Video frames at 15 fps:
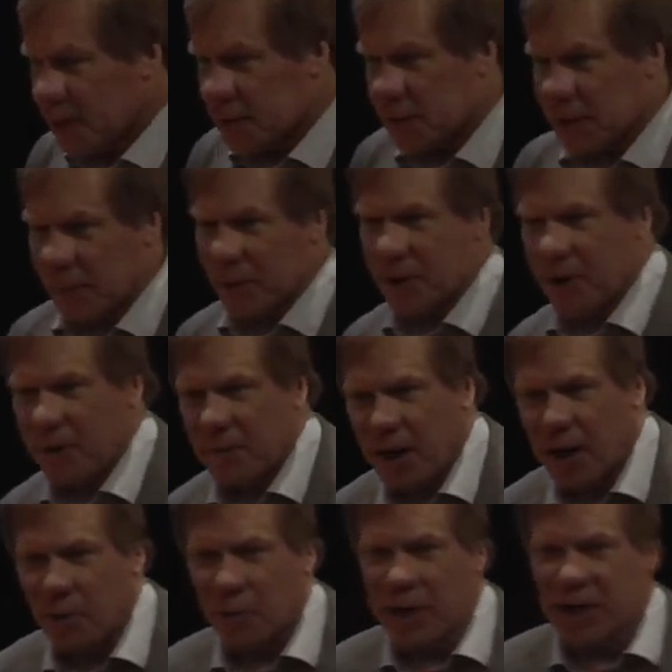Some of them
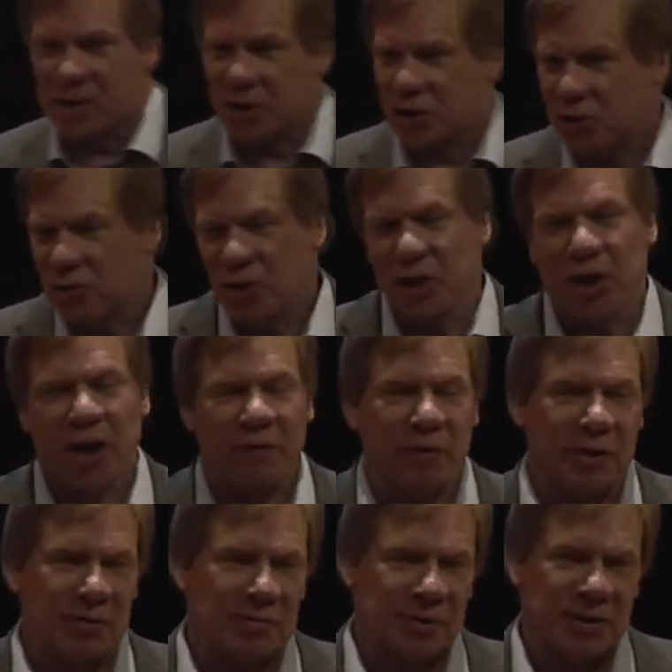are ways that you would
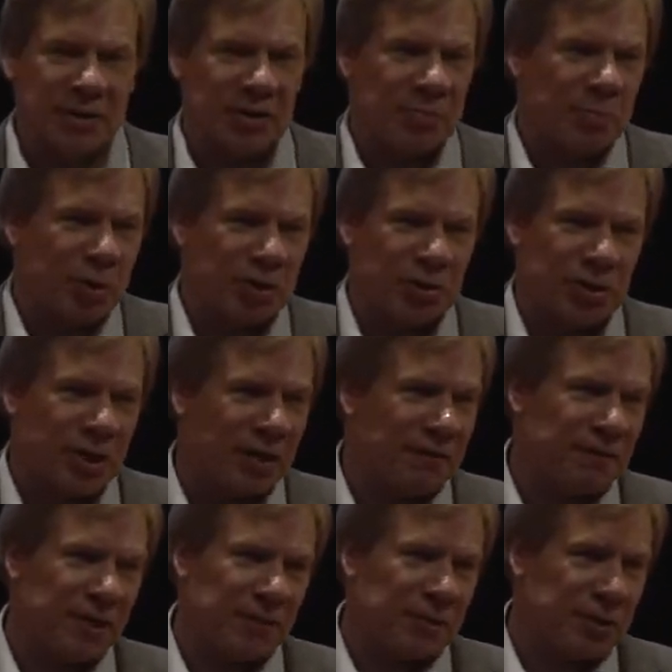never put
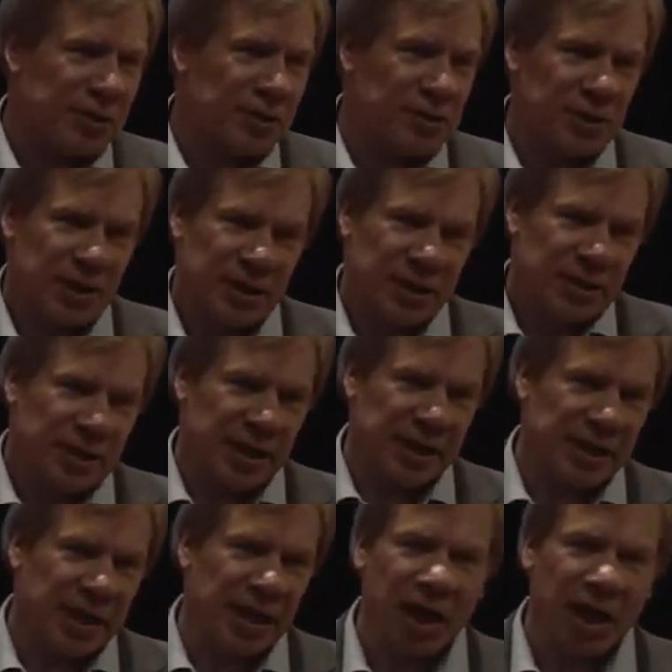yourself in, which is taking a